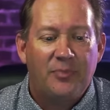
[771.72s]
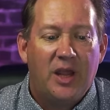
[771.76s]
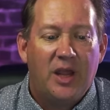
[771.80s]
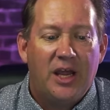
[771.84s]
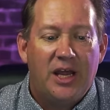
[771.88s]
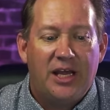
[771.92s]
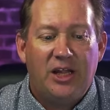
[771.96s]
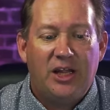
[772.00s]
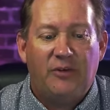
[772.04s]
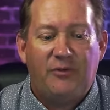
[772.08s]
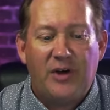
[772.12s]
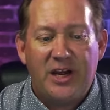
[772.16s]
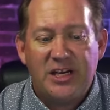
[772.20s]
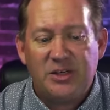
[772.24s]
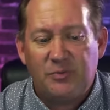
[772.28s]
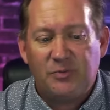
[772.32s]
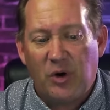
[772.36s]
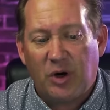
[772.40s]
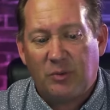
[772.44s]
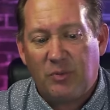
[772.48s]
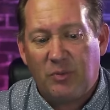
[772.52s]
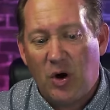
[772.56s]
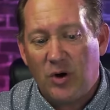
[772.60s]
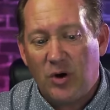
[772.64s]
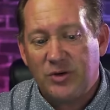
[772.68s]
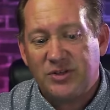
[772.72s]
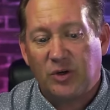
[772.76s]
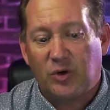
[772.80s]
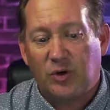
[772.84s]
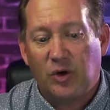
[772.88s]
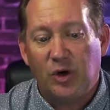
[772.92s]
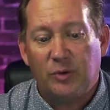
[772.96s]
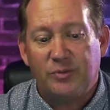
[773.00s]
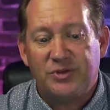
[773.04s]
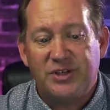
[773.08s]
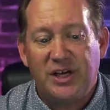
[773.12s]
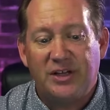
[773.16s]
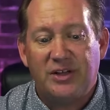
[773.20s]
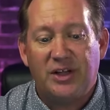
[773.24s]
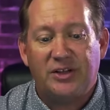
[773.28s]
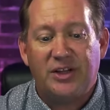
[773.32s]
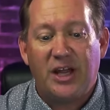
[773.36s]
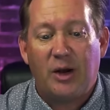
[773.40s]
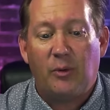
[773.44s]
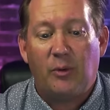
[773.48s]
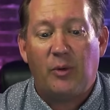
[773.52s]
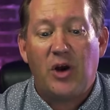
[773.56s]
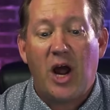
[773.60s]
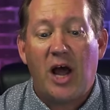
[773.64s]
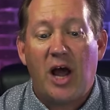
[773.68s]
In the Facebook post, the group said that they
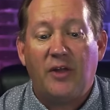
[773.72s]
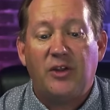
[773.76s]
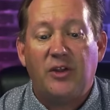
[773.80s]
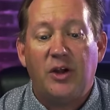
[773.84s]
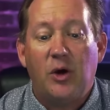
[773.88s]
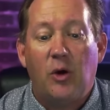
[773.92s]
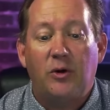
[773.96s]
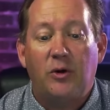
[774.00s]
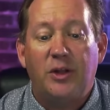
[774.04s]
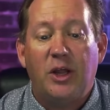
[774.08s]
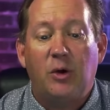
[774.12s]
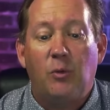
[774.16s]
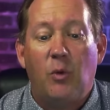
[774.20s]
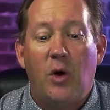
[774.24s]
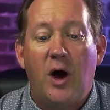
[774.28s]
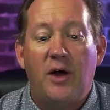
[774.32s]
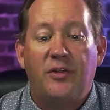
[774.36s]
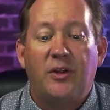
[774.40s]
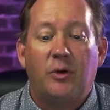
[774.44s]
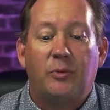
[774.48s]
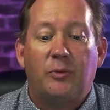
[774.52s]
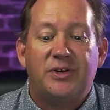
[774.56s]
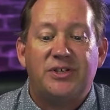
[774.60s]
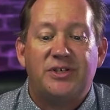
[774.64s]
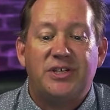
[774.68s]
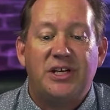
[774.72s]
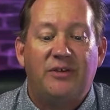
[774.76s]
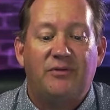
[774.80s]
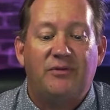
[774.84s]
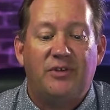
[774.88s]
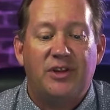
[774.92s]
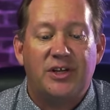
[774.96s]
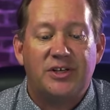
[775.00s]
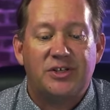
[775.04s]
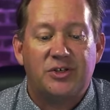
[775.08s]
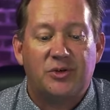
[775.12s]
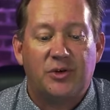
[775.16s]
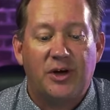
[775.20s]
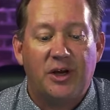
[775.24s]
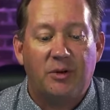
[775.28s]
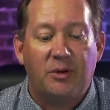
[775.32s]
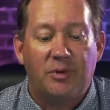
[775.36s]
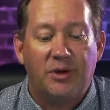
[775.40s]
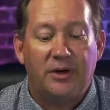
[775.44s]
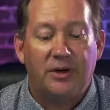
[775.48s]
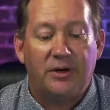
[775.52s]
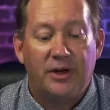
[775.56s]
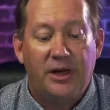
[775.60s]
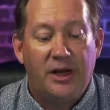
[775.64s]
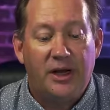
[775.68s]
were not the only one that received this
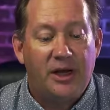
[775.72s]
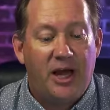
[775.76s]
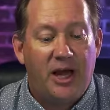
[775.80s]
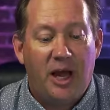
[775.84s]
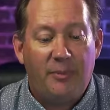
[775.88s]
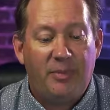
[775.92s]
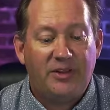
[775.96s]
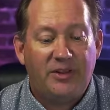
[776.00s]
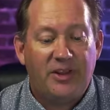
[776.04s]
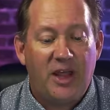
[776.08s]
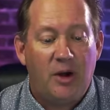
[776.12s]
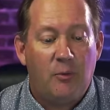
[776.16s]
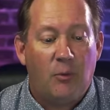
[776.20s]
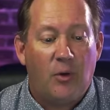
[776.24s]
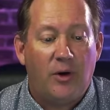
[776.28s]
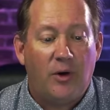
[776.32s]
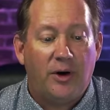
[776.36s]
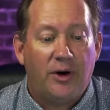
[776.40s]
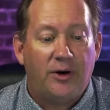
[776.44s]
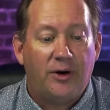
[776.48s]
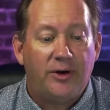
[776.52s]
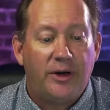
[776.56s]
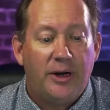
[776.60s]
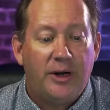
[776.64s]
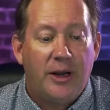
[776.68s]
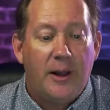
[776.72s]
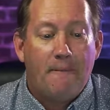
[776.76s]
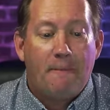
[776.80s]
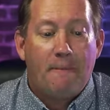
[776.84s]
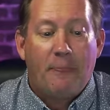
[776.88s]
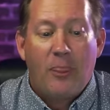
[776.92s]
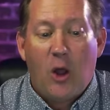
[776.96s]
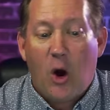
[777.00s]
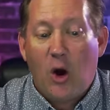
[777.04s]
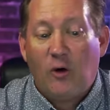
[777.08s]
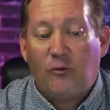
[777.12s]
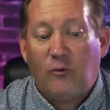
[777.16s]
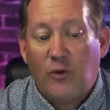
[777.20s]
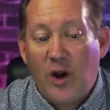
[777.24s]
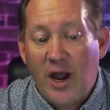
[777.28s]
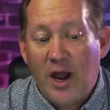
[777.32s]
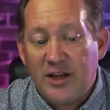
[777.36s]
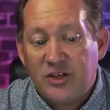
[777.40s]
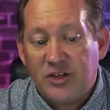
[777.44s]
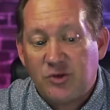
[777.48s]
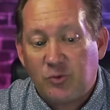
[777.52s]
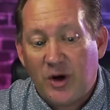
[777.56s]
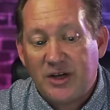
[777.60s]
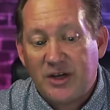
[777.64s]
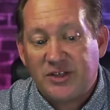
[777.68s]
treatment. I bet they weren't. Our
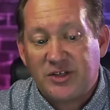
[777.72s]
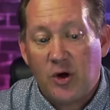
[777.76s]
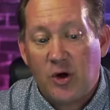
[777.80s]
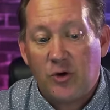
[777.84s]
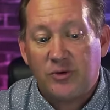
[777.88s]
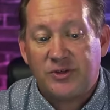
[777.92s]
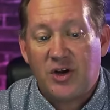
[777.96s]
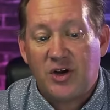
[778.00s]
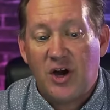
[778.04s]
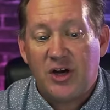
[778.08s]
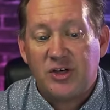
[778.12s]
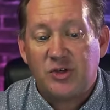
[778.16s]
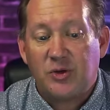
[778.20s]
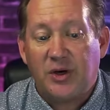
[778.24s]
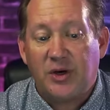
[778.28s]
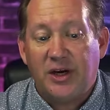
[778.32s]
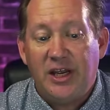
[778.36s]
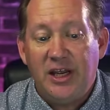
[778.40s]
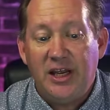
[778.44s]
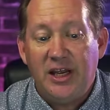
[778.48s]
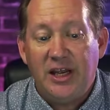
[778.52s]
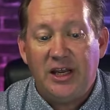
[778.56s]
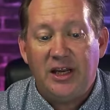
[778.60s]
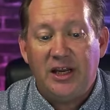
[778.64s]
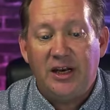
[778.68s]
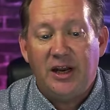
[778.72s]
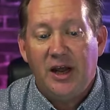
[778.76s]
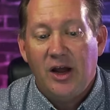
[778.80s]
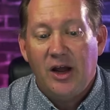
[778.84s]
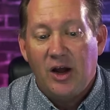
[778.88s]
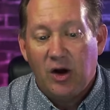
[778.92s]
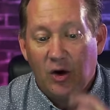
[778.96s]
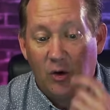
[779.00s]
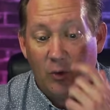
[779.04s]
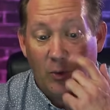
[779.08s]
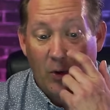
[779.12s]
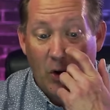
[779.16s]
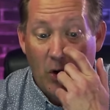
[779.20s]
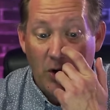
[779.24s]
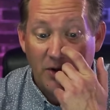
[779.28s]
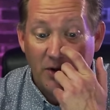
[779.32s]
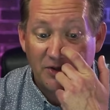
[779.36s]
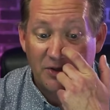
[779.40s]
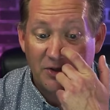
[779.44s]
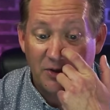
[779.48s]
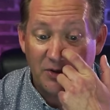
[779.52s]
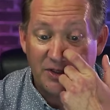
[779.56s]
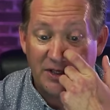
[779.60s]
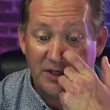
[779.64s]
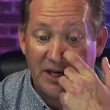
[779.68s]
friends, West Coast Country Heat, who were
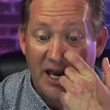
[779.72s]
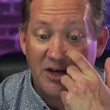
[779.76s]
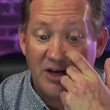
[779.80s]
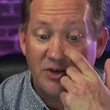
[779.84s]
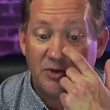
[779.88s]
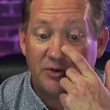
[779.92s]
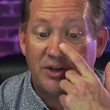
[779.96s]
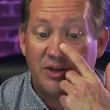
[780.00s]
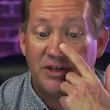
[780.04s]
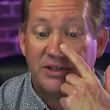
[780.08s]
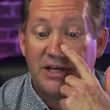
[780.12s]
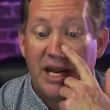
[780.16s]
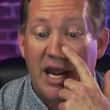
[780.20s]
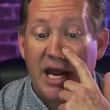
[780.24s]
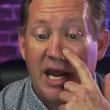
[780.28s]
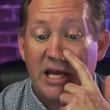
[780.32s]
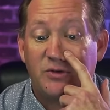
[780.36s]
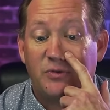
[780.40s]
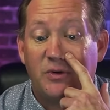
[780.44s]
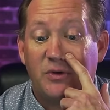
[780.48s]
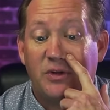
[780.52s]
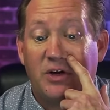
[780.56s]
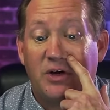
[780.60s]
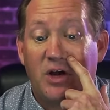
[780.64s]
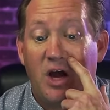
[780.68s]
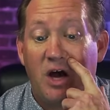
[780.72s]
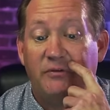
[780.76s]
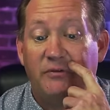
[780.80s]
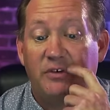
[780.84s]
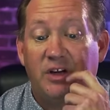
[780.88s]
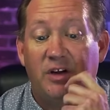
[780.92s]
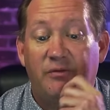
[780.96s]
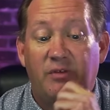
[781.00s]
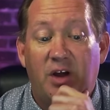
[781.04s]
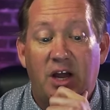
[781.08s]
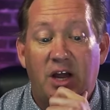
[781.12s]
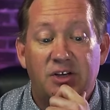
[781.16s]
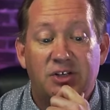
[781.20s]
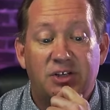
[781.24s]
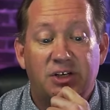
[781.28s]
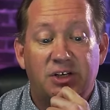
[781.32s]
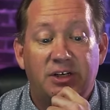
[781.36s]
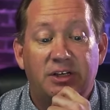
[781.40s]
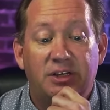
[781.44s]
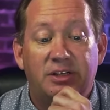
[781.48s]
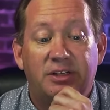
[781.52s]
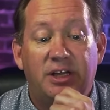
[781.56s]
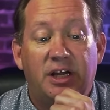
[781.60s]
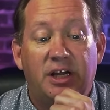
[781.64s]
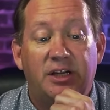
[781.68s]
also scheduled to dance for the
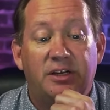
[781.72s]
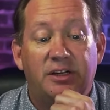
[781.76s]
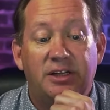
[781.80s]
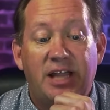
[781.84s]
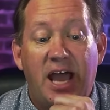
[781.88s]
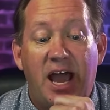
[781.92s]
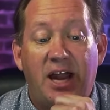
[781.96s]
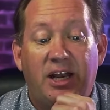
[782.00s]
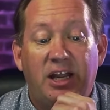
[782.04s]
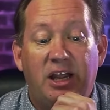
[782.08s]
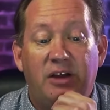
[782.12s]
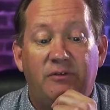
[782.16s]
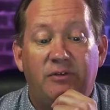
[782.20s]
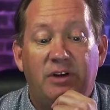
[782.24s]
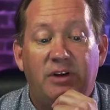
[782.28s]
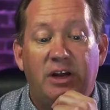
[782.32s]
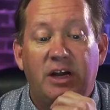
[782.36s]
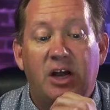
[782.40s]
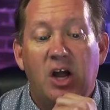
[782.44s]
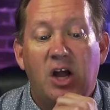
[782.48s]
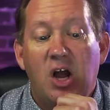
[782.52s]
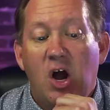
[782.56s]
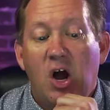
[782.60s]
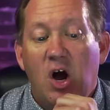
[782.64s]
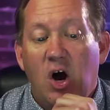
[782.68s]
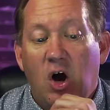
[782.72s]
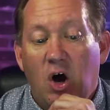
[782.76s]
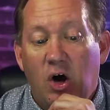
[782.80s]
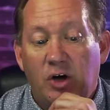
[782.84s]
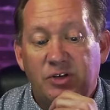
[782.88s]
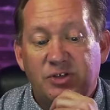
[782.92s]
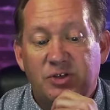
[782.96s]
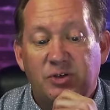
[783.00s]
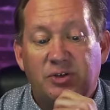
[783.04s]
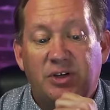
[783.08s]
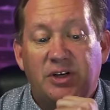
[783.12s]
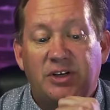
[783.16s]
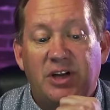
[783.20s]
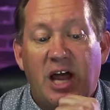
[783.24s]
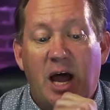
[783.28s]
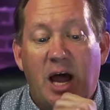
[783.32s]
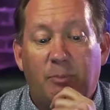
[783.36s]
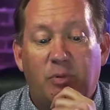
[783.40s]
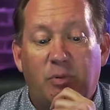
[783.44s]
convention that evening, also did not